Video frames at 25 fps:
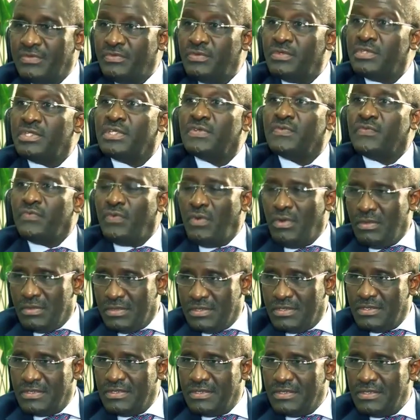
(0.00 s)
If you
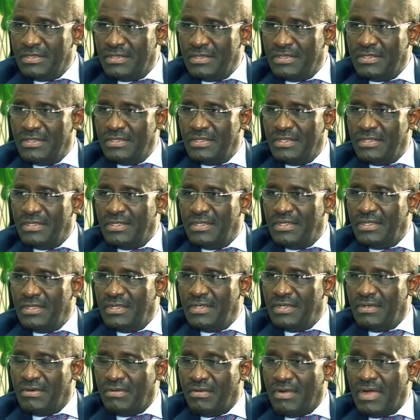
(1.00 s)
default,
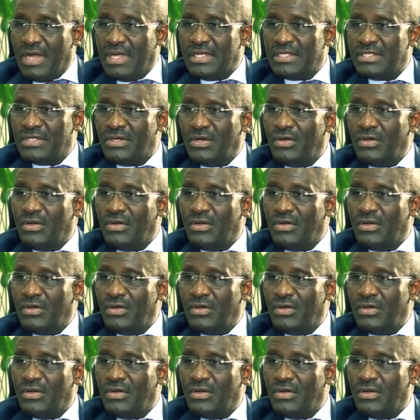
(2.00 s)
right,